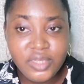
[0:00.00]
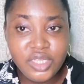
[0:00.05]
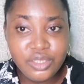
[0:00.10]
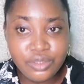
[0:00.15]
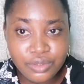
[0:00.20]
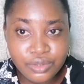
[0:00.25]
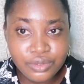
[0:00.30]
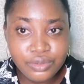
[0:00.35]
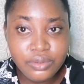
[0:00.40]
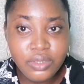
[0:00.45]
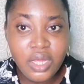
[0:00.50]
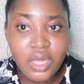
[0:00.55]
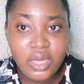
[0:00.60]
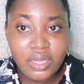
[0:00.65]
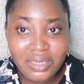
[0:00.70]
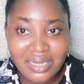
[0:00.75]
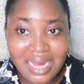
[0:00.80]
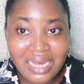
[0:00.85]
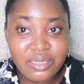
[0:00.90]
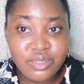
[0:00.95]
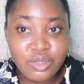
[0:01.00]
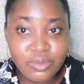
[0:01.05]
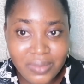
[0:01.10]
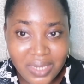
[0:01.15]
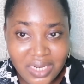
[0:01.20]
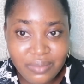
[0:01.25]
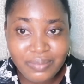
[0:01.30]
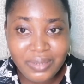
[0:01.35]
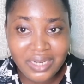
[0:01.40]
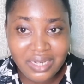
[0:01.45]
You know, there are so
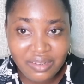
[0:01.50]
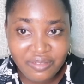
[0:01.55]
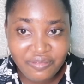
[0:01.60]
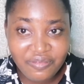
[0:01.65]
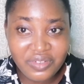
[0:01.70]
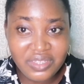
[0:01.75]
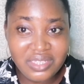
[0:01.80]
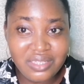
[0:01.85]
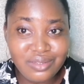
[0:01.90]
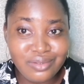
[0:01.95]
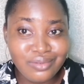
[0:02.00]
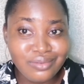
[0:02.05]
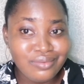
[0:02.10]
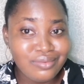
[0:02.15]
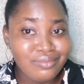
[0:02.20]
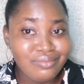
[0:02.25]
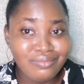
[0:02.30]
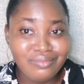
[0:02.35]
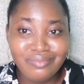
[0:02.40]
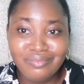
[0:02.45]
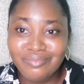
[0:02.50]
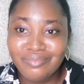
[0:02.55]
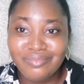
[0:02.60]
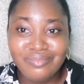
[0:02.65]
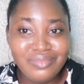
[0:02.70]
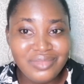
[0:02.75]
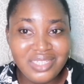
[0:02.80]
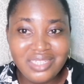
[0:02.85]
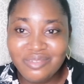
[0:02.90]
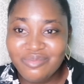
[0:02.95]
many benefits.
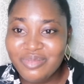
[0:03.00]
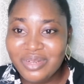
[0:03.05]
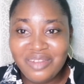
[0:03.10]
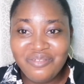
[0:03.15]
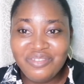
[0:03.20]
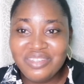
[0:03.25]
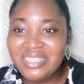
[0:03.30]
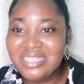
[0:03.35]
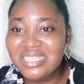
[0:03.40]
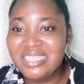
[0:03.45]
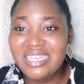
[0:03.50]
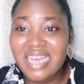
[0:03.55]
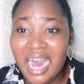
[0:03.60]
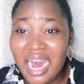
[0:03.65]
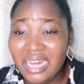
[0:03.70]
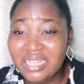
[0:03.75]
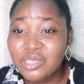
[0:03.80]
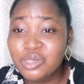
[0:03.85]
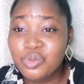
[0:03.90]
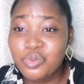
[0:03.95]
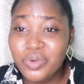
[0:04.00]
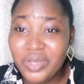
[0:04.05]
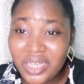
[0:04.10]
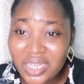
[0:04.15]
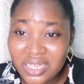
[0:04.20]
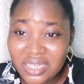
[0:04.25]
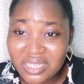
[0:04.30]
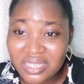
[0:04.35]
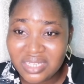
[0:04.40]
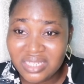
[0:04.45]
The benefits
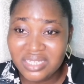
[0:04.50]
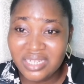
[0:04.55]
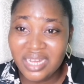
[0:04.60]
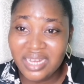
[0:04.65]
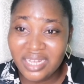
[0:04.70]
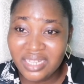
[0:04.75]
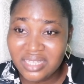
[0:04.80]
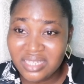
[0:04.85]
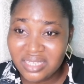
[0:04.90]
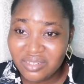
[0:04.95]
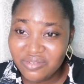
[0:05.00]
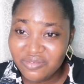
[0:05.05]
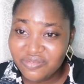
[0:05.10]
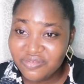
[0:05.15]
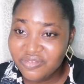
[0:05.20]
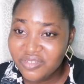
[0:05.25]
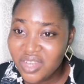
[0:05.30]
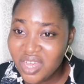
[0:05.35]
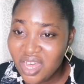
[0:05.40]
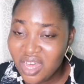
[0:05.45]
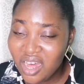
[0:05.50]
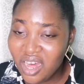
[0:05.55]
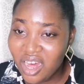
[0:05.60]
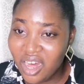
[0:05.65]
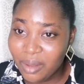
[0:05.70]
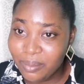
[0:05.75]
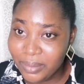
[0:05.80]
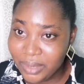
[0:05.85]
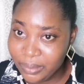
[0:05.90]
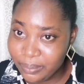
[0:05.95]
outweigh the
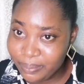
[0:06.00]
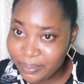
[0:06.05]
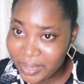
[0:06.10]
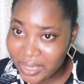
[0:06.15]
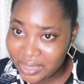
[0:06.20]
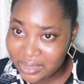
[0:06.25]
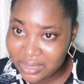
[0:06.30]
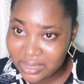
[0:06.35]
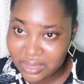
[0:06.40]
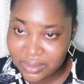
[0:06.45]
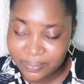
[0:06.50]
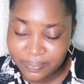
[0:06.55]
negative impact.